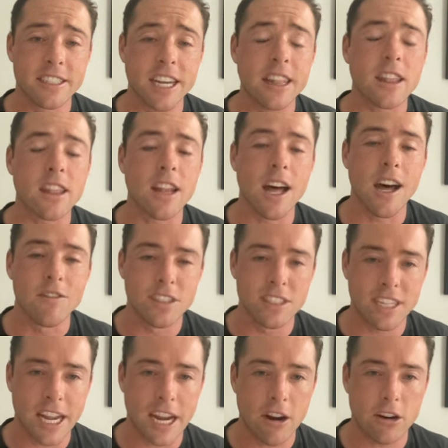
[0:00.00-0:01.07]
I'd love to
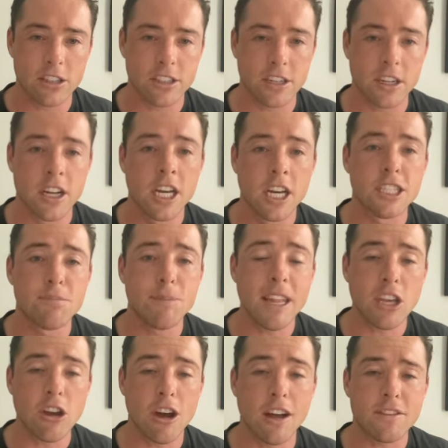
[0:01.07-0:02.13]
see Harrison spend
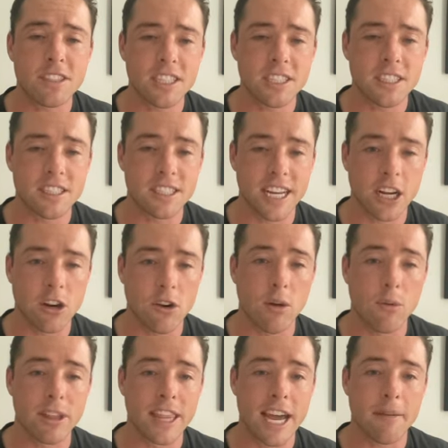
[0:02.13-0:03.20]
the offseason tinkering
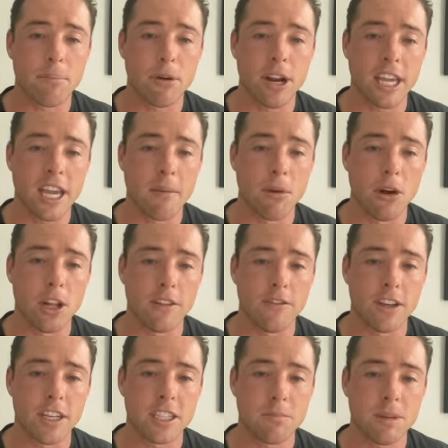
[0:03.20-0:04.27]
with that breaking ball of
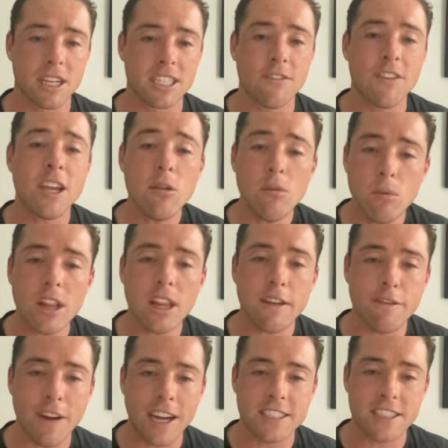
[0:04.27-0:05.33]
his, because if he really
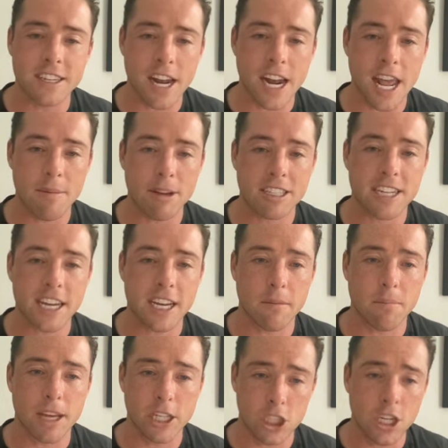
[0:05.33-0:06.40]
finds a dynamic second
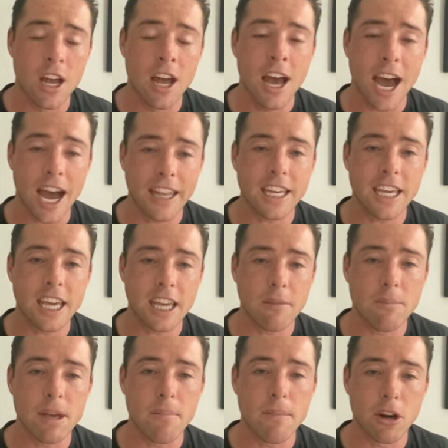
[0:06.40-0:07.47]
pitch, I think he could
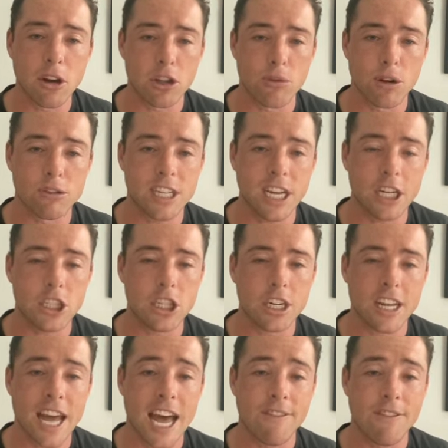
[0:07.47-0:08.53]
be a middle of the rotation
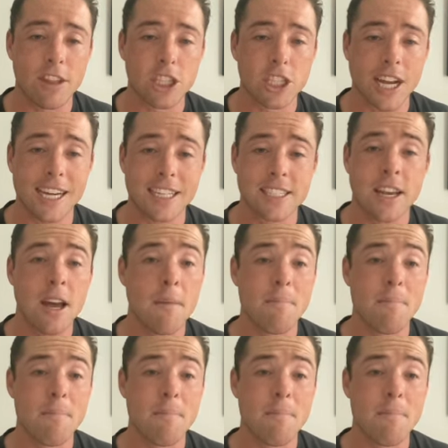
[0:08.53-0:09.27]
guy for the Giants.